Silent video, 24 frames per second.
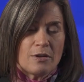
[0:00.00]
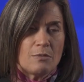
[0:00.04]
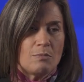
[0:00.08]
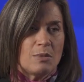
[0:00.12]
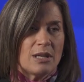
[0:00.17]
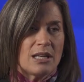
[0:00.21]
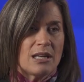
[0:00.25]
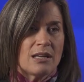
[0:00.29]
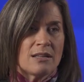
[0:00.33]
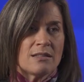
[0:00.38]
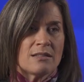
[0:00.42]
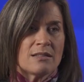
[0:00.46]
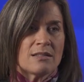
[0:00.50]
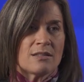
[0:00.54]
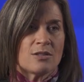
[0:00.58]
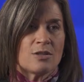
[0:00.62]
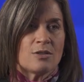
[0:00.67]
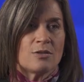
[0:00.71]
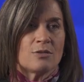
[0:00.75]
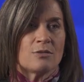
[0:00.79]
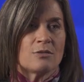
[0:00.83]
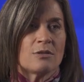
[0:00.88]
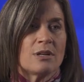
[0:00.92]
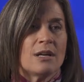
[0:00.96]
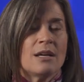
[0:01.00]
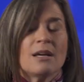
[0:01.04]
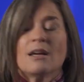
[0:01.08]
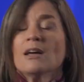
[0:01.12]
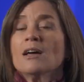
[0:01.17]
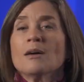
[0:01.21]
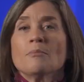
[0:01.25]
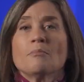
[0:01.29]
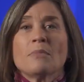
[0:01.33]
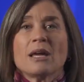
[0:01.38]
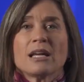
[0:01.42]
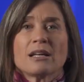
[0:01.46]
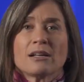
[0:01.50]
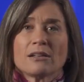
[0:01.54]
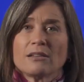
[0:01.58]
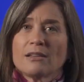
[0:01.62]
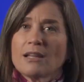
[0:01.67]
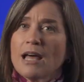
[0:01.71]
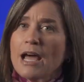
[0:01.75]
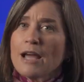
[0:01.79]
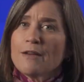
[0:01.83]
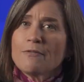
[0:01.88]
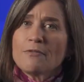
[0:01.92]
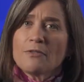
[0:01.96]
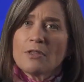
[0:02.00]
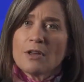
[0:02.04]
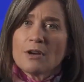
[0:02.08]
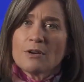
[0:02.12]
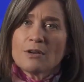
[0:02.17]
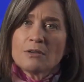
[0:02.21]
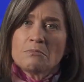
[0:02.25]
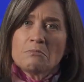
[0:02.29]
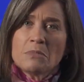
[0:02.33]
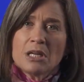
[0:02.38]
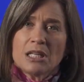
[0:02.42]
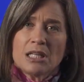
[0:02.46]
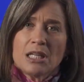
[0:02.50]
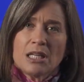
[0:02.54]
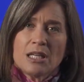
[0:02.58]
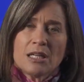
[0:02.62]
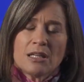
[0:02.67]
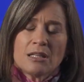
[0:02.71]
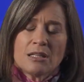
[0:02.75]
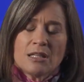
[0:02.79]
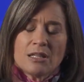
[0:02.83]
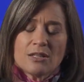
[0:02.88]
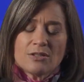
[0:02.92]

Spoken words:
He begins to make a life there in Midian.